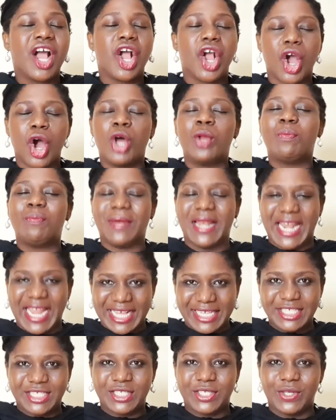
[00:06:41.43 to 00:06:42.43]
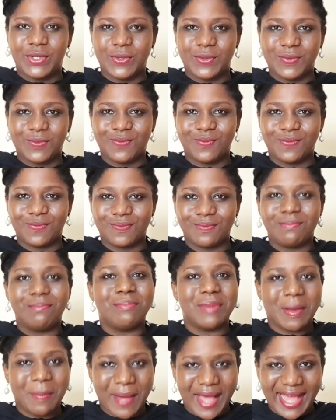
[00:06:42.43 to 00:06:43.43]
God bless you.
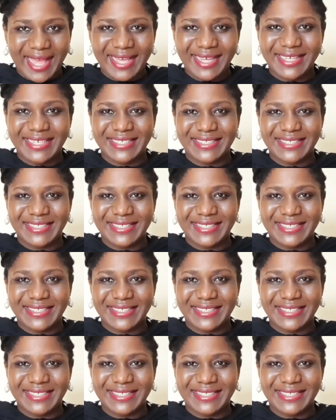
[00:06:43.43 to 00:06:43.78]
Bye-bye.